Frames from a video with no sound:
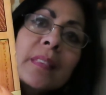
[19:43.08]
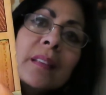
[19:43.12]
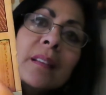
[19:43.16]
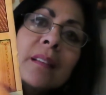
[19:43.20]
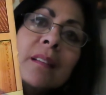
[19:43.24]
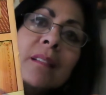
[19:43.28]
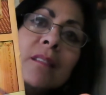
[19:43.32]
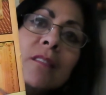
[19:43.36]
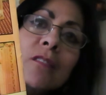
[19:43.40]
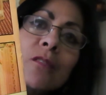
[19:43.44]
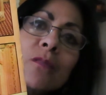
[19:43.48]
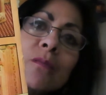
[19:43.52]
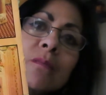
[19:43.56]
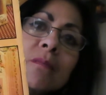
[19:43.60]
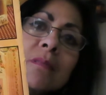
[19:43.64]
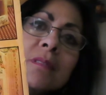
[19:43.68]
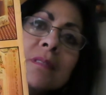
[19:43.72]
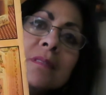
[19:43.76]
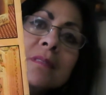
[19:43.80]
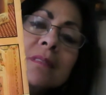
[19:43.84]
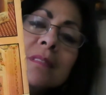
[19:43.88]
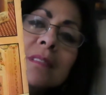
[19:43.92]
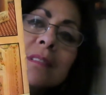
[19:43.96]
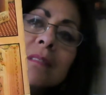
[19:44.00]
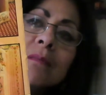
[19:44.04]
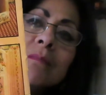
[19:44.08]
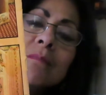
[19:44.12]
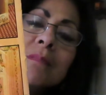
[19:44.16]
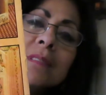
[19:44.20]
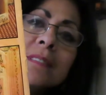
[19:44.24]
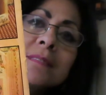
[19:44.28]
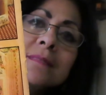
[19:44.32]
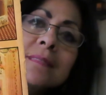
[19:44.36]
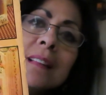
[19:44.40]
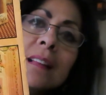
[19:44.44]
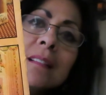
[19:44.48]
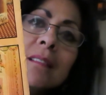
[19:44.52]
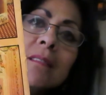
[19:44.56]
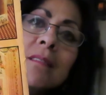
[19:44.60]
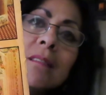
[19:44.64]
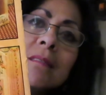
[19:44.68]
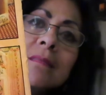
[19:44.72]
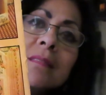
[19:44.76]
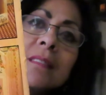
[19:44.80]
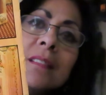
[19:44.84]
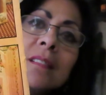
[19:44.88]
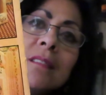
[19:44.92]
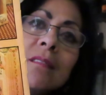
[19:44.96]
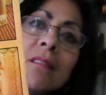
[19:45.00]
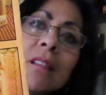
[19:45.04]
you know, what is
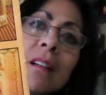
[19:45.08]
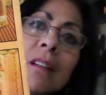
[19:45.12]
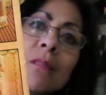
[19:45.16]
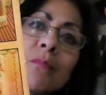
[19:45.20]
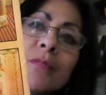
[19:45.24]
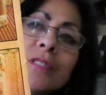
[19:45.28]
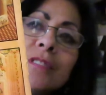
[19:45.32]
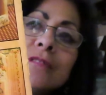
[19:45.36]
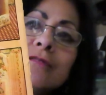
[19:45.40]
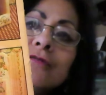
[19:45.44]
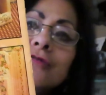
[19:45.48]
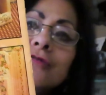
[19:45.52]
that thing called when you